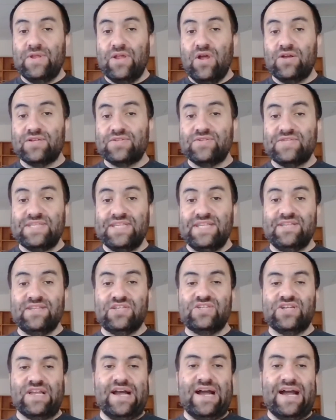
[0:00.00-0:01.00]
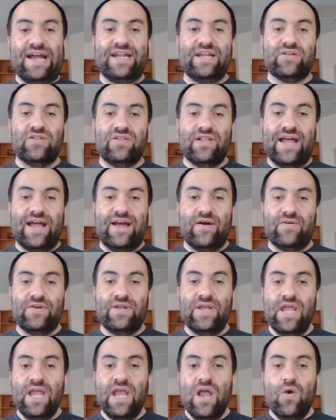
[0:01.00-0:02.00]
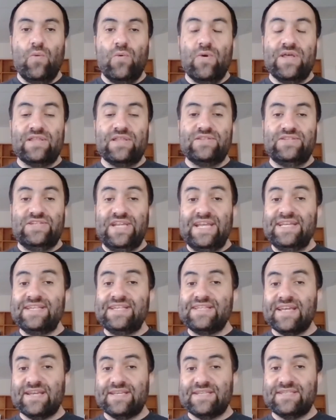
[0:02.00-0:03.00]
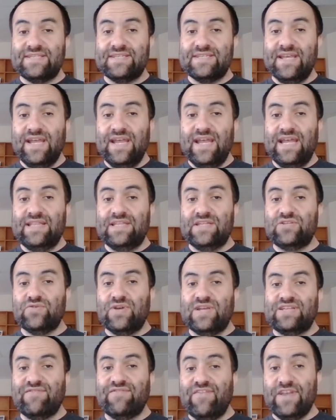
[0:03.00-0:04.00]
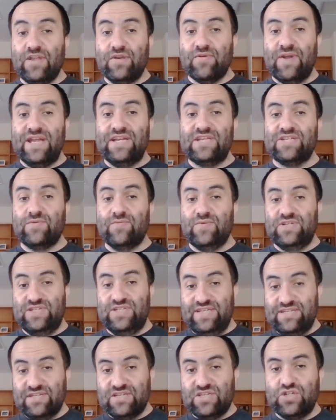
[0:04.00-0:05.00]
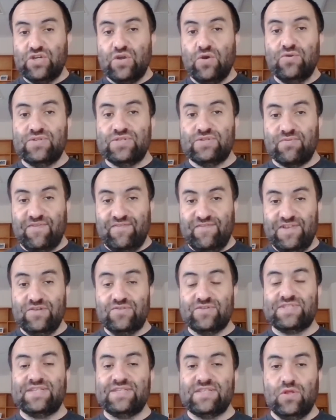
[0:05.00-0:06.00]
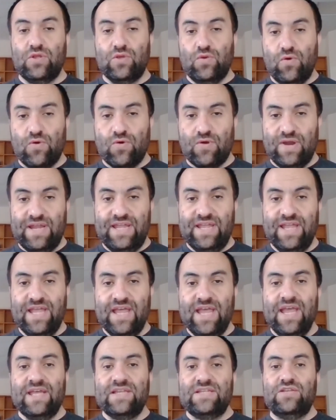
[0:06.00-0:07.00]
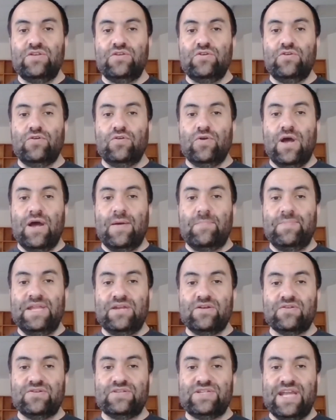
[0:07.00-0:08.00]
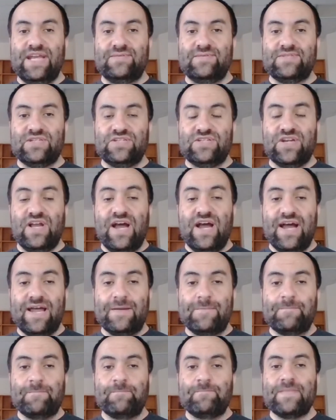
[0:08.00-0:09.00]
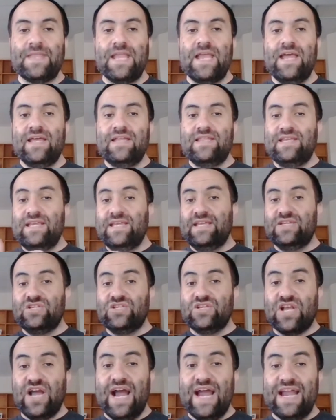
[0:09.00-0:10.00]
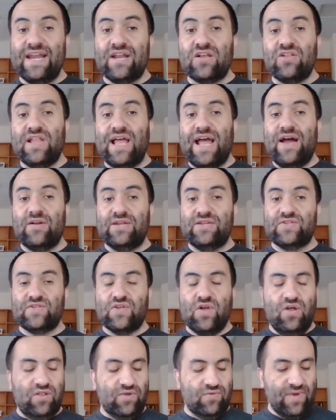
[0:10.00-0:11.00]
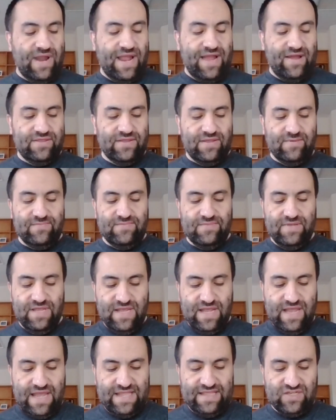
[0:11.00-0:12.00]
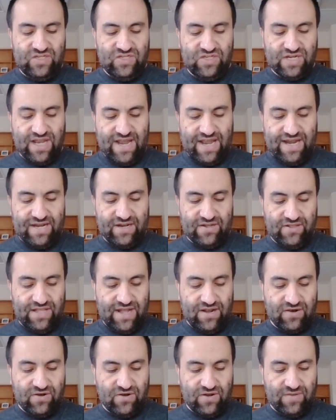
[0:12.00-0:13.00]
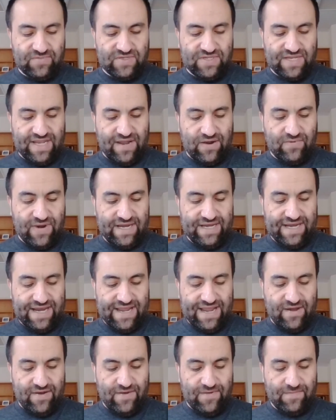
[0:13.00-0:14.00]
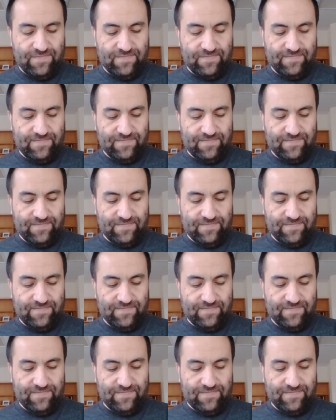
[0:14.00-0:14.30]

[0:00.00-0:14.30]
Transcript: We also see the Shekinah cloud with Jesus in the Transfiguration. When Jesus reveals his glory to Peter, James, and John, the Shekinah cloud is all around them. And the Shekinah cloud comes down right now.